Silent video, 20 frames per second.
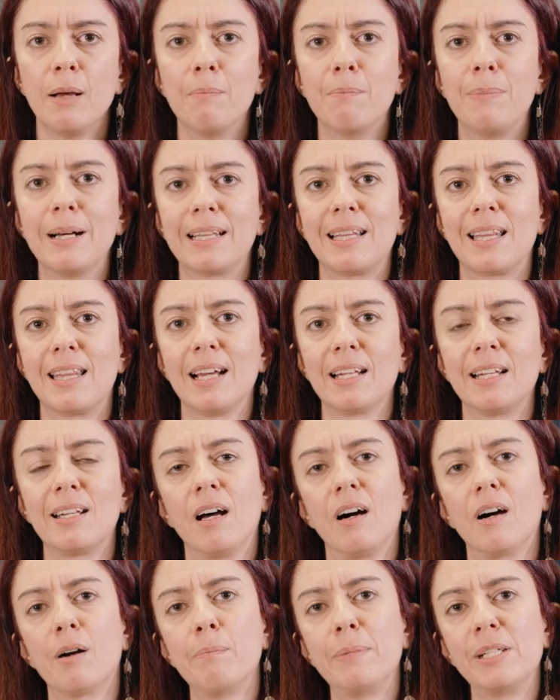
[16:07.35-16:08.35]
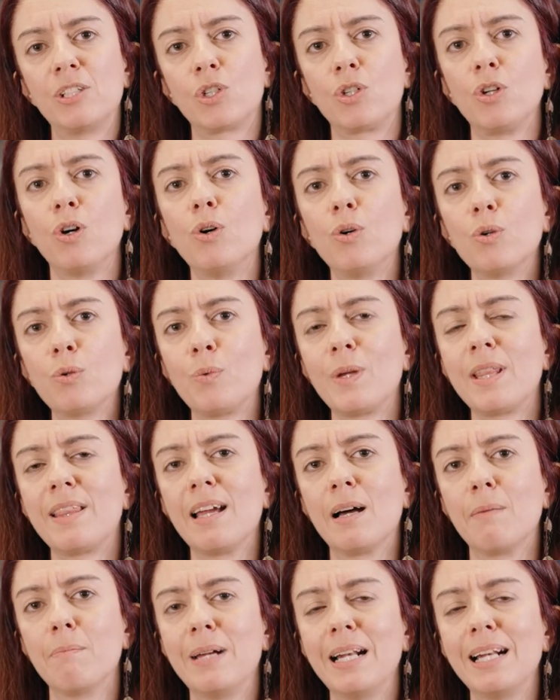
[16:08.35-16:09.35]
but that are bestowed with
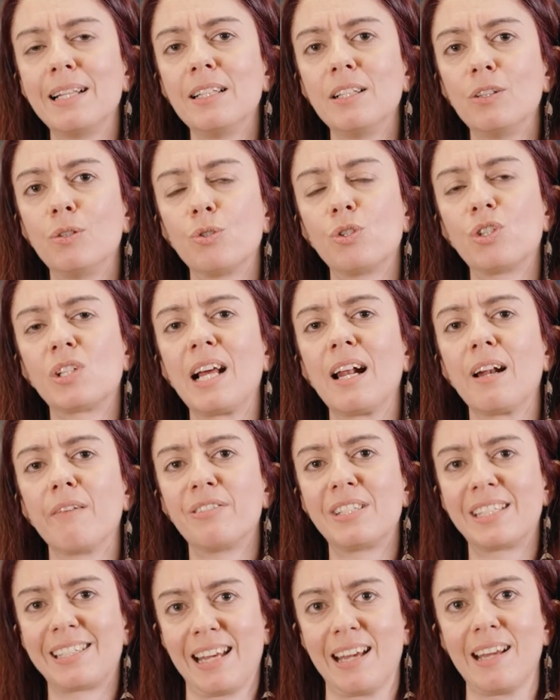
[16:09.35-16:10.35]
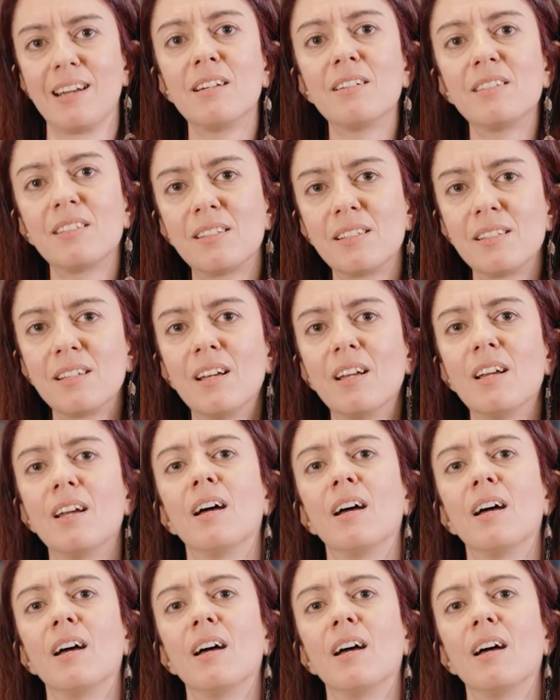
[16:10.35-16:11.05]
the ability to self-sense